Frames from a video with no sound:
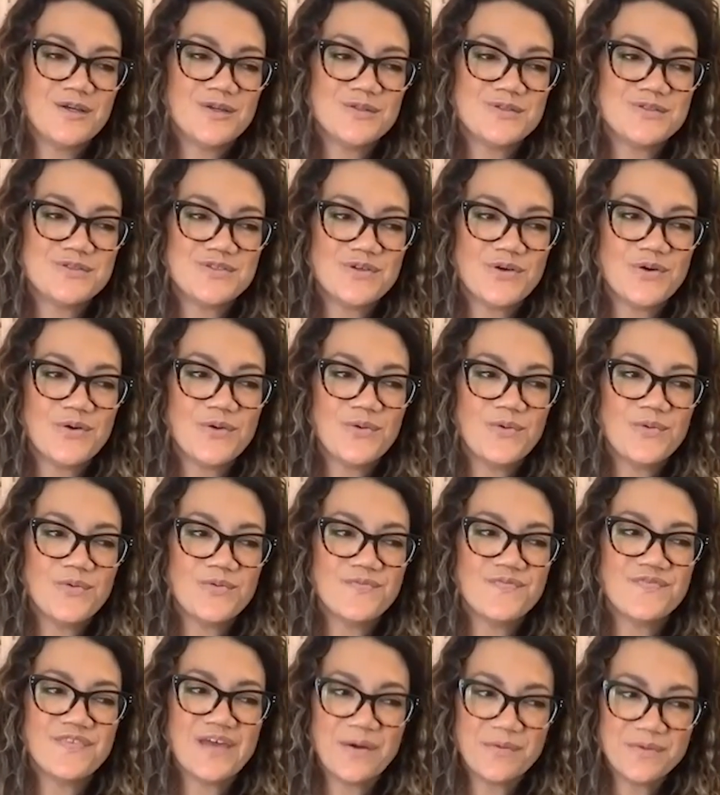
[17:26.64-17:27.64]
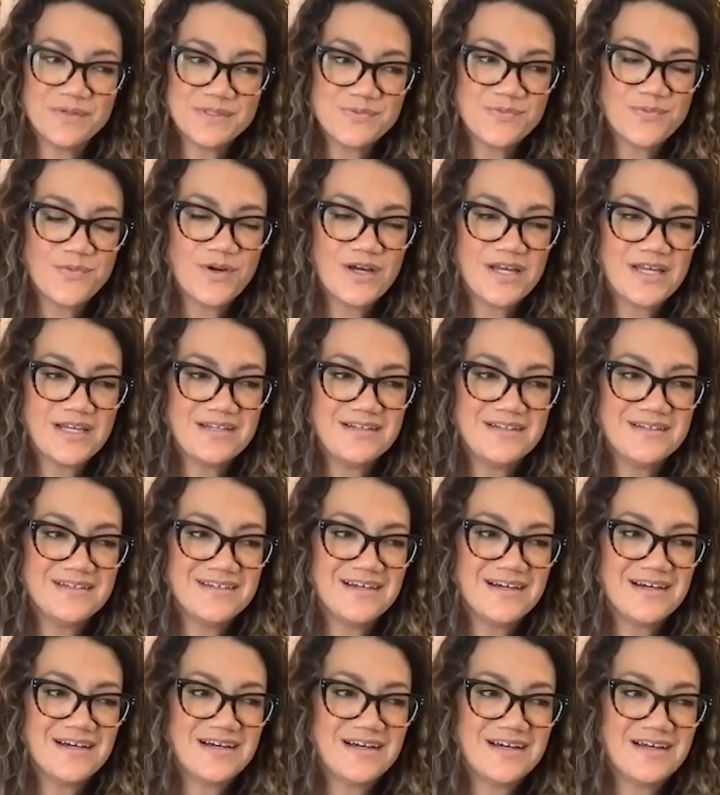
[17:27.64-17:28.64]
So that was one.
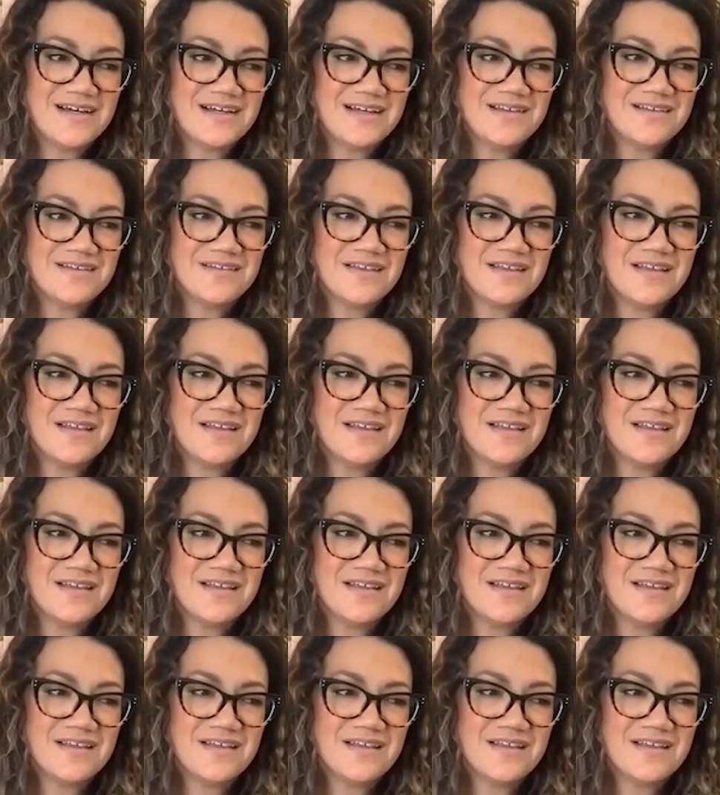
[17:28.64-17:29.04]
Uh,